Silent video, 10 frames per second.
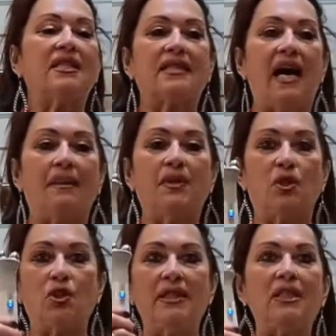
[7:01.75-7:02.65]
side,
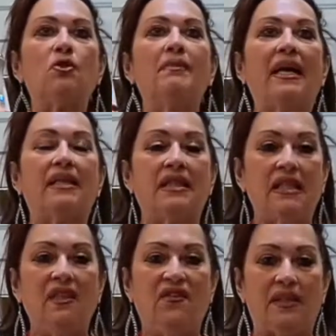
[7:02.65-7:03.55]
because you need to make it
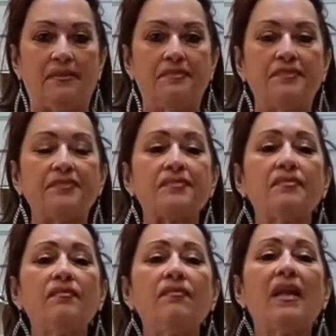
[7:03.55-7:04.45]
even.
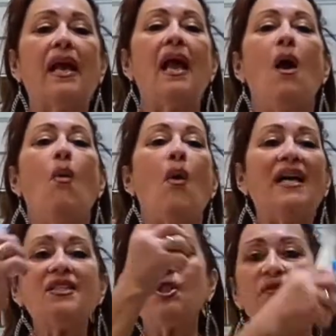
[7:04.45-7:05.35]

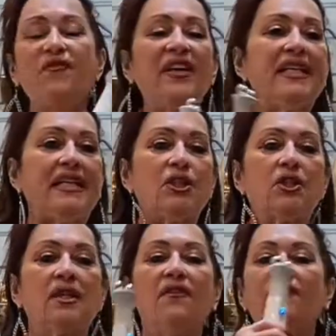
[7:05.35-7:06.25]
Once you finish
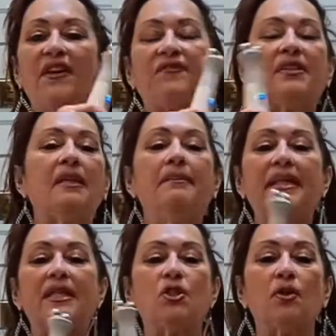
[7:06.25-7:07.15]
15
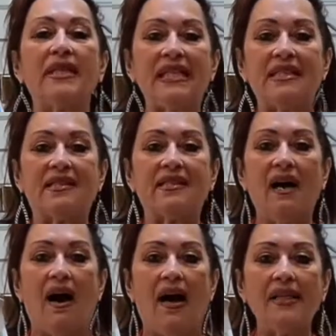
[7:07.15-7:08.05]
minutes on each
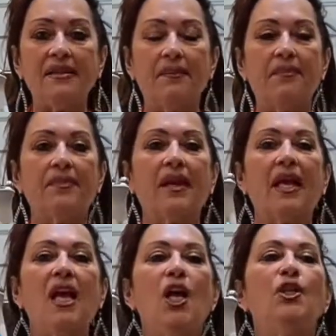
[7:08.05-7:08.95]
side,
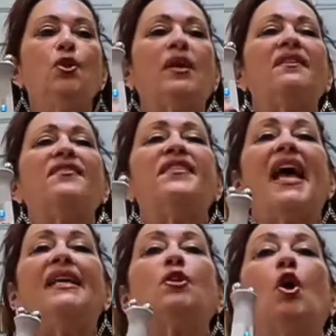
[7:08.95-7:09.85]
you can
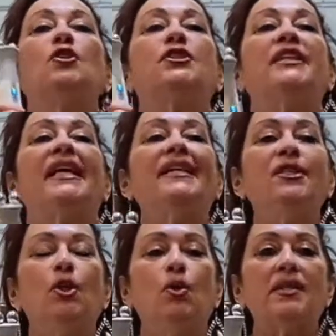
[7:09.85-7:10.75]
then
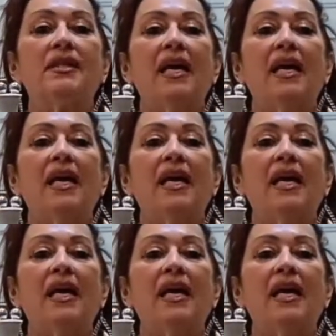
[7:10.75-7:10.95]
continue